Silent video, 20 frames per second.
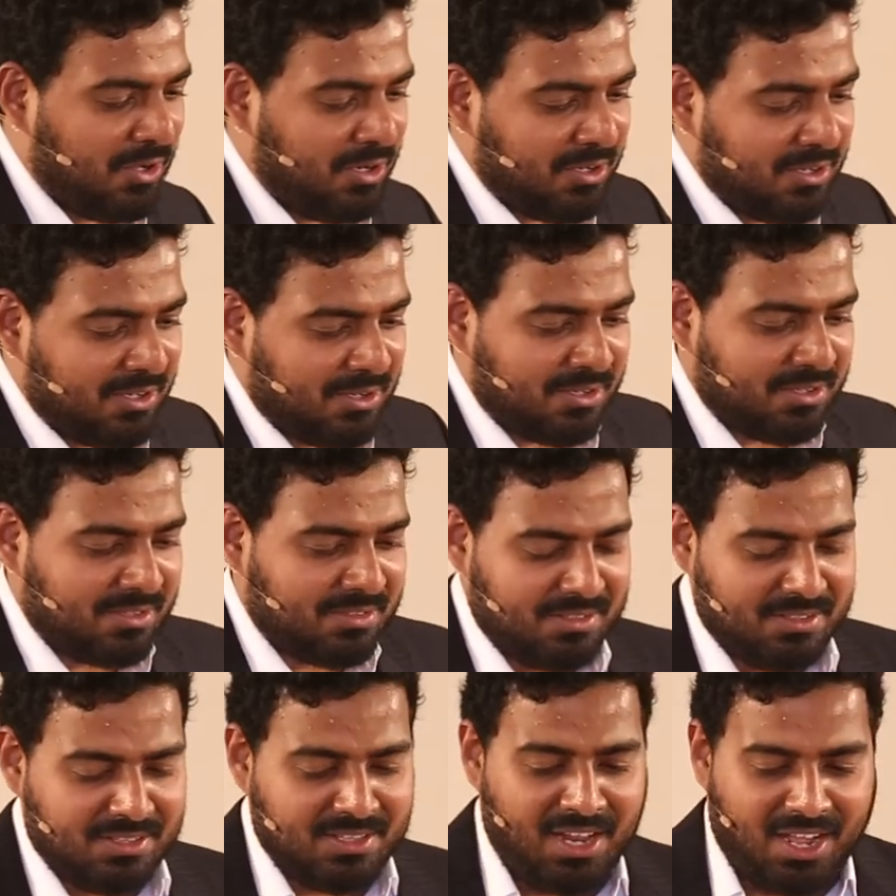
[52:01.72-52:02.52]
or
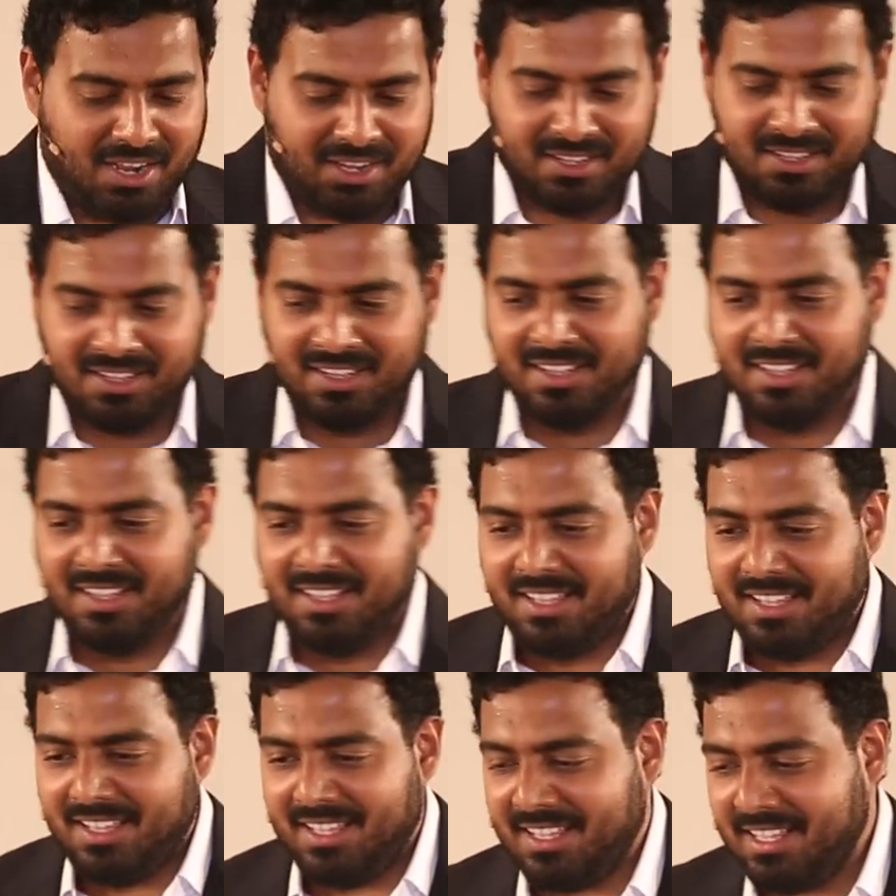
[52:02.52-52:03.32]
luck,
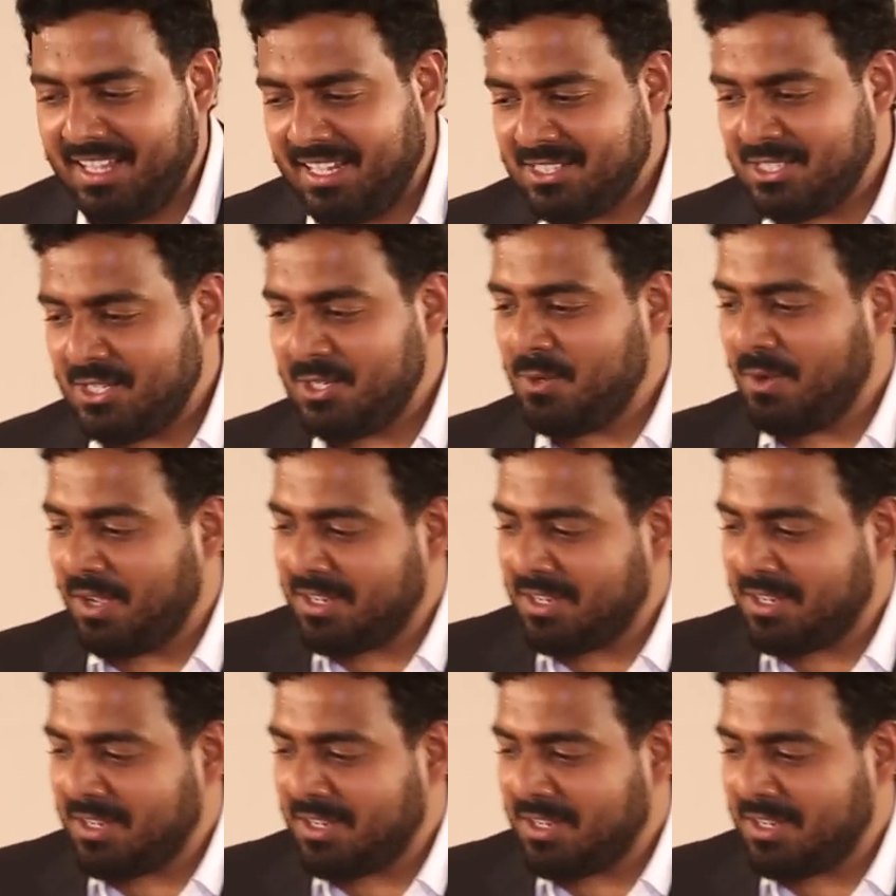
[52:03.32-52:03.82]
he gets into